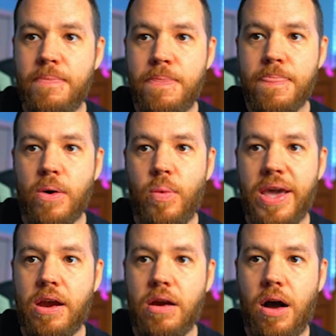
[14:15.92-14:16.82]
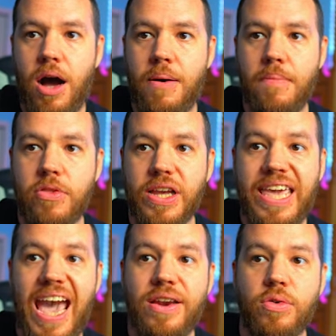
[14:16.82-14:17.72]
where um, the
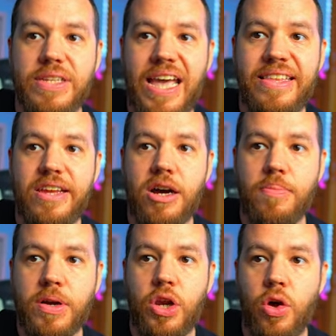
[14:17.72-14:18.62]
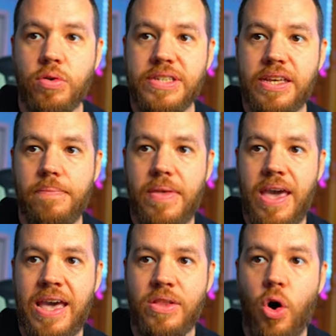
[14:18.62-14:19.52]
candles ended up closing
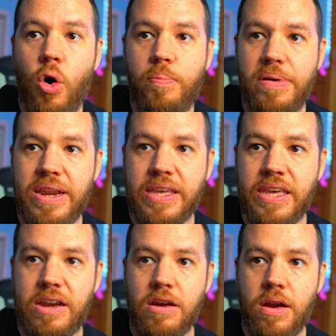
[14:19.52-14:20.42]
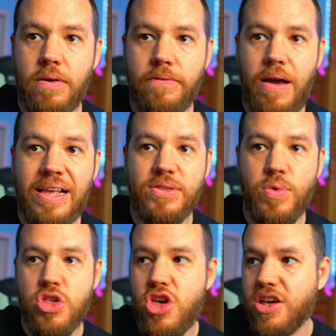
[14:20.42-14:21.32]
and opening here as a
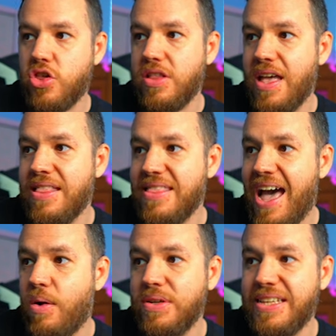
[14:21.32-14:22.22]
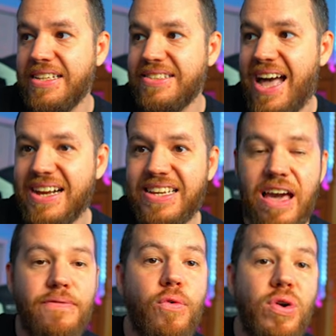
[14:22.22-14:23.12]
rejection. And that was exactly
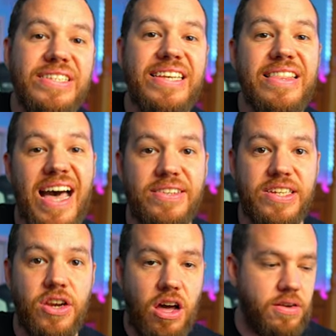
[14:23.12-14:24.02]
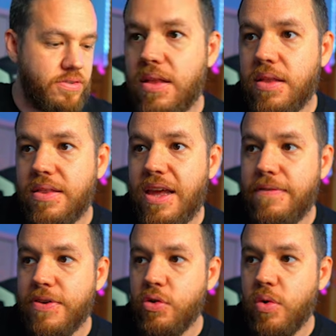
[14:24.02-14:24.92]
at $14,000. Then
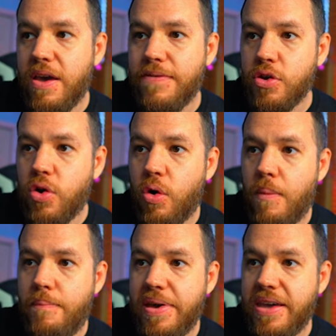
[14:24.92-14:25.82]
if you if you go a bit